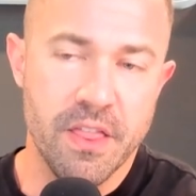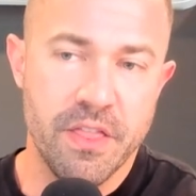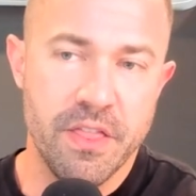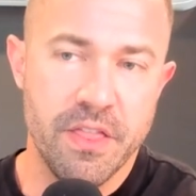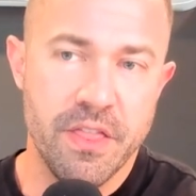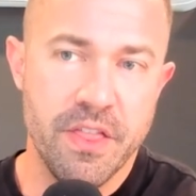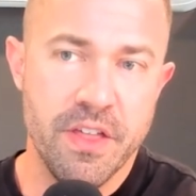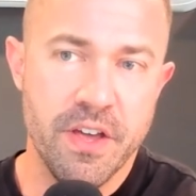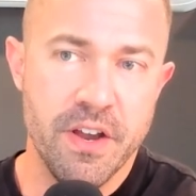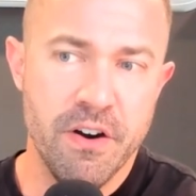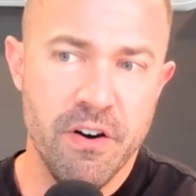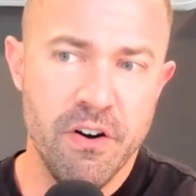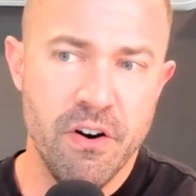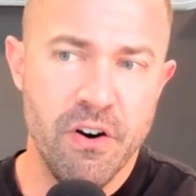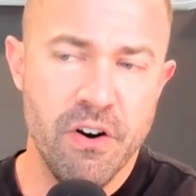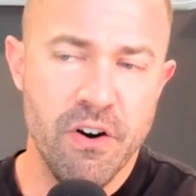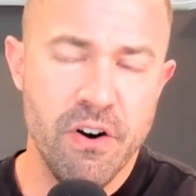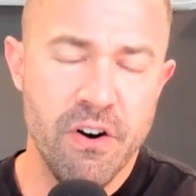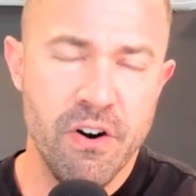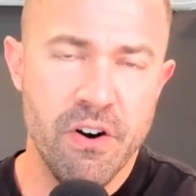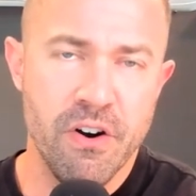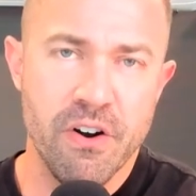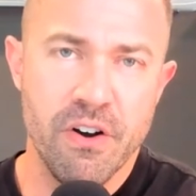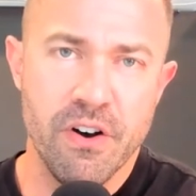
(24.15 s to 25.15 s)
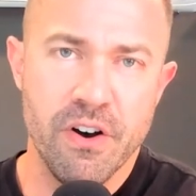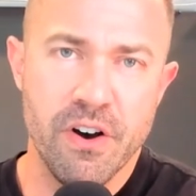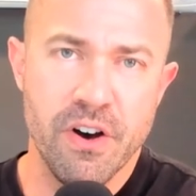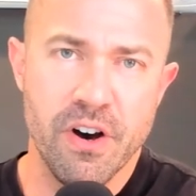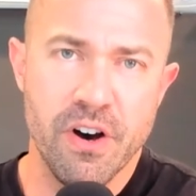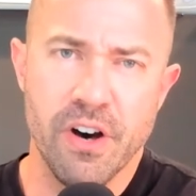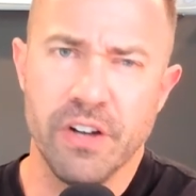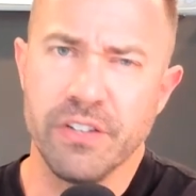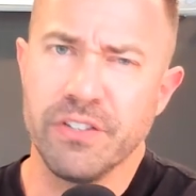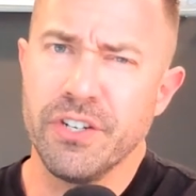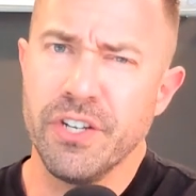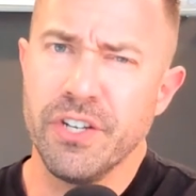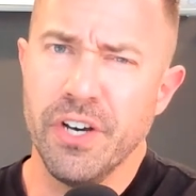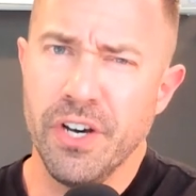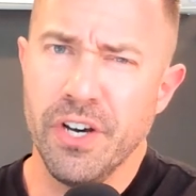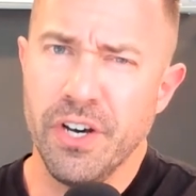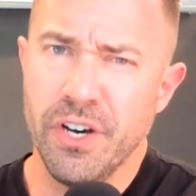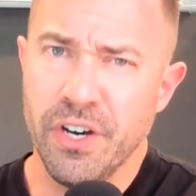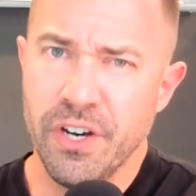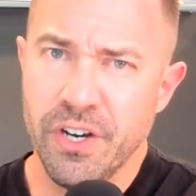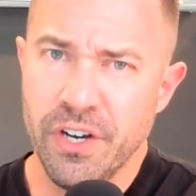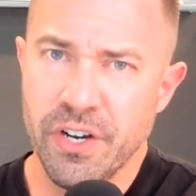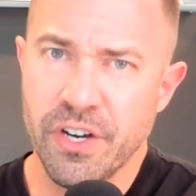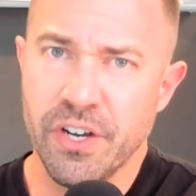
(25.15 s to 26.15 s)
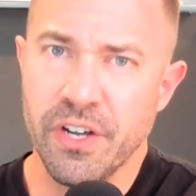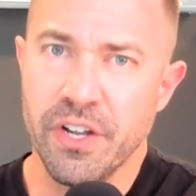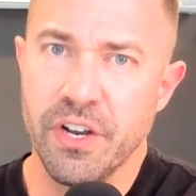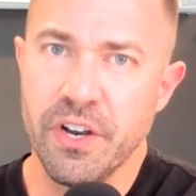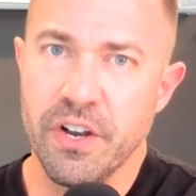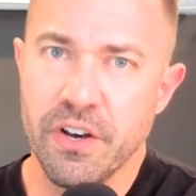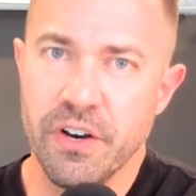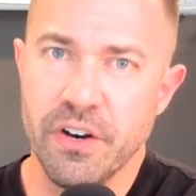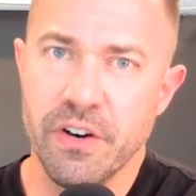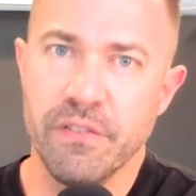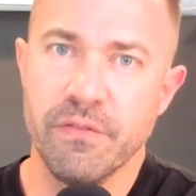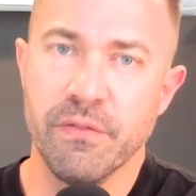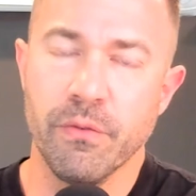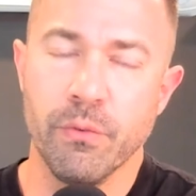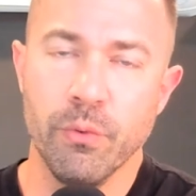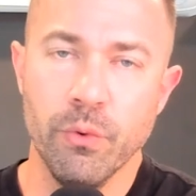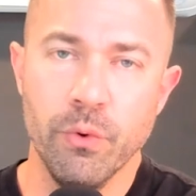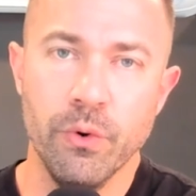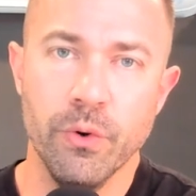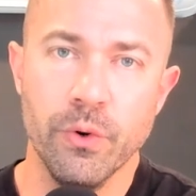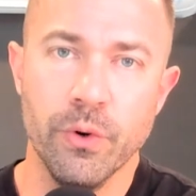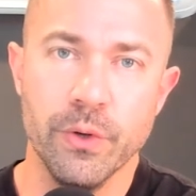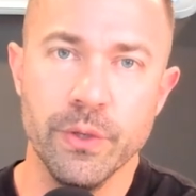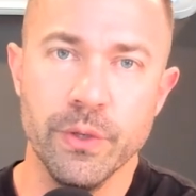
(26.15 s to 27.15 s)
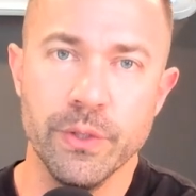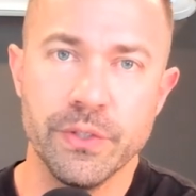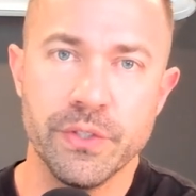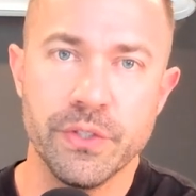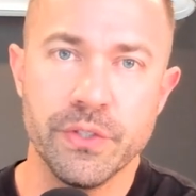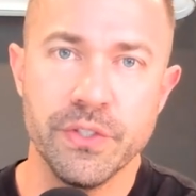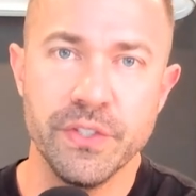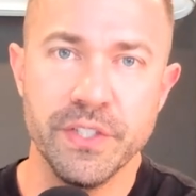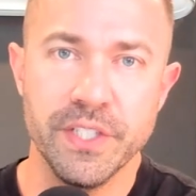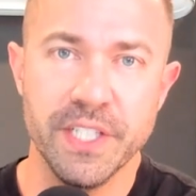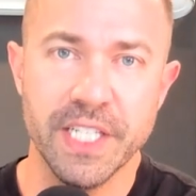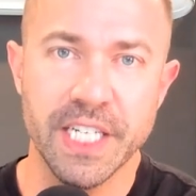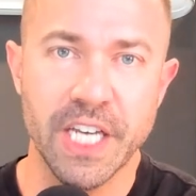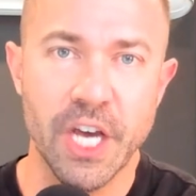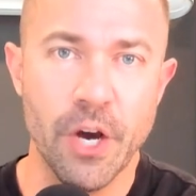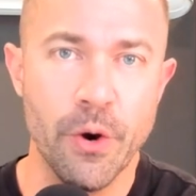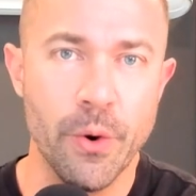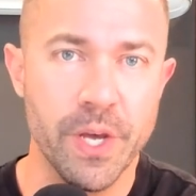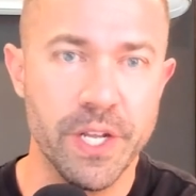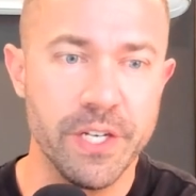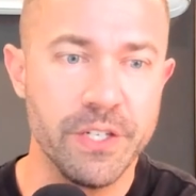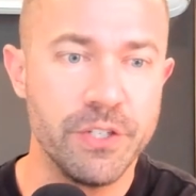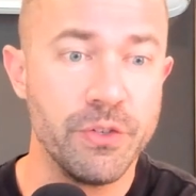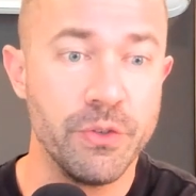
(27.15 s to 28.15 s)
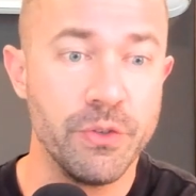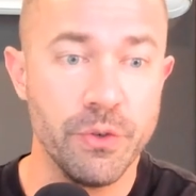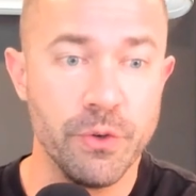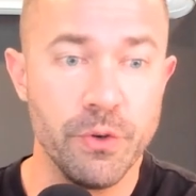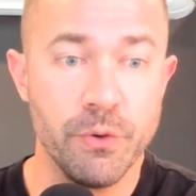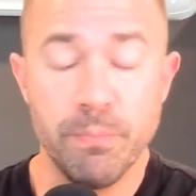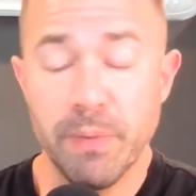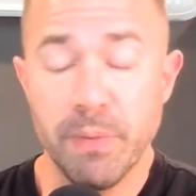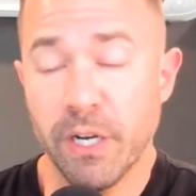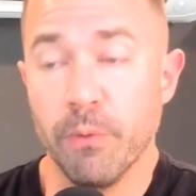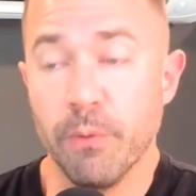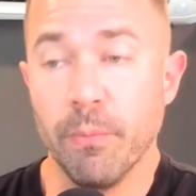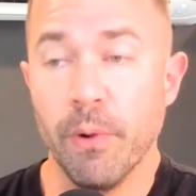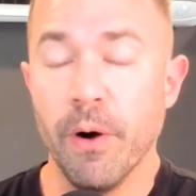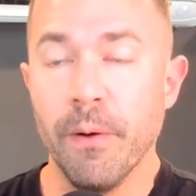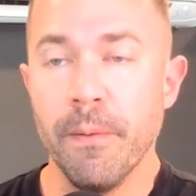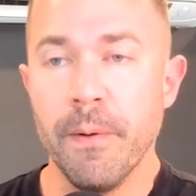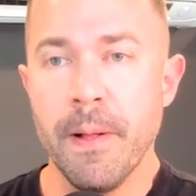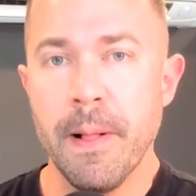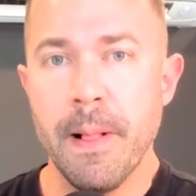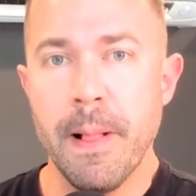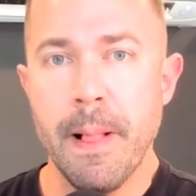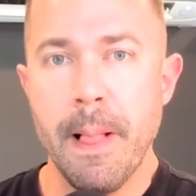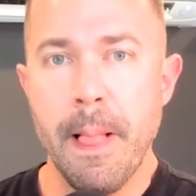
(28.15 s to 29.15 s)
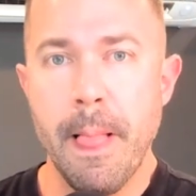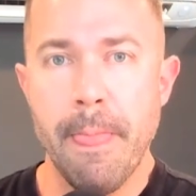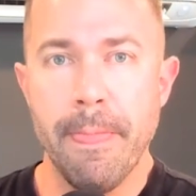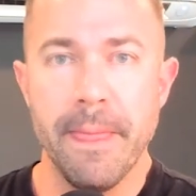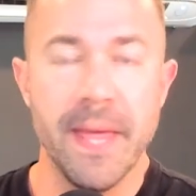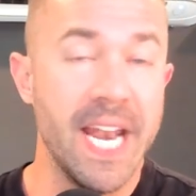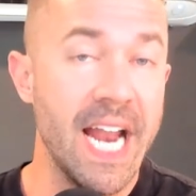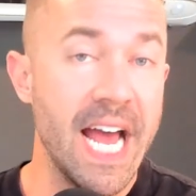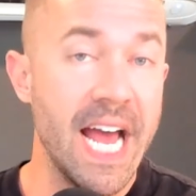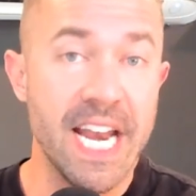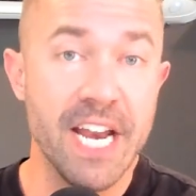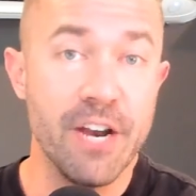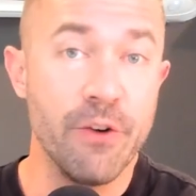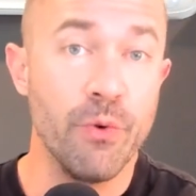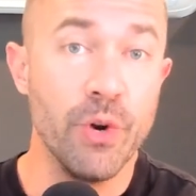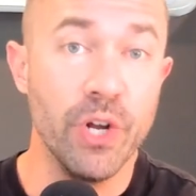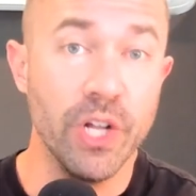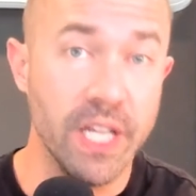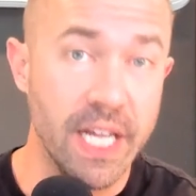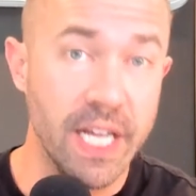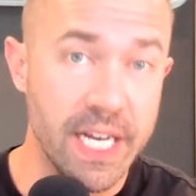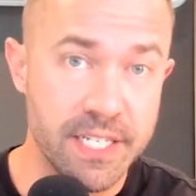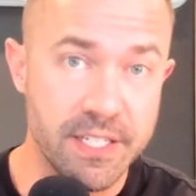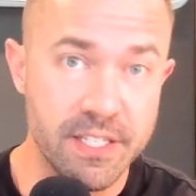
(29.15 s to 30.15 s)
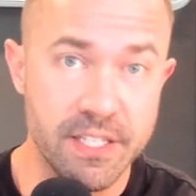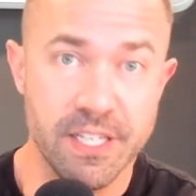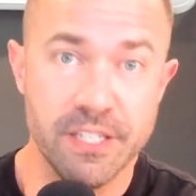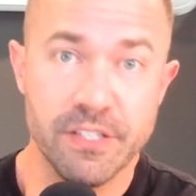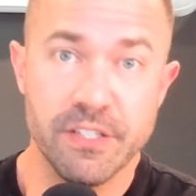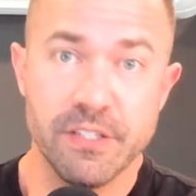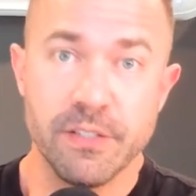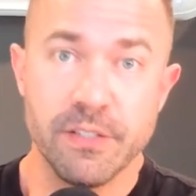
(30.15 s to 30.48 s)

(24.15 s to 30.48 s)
there are a ton of rules that go into pickleball, and I didn't realize this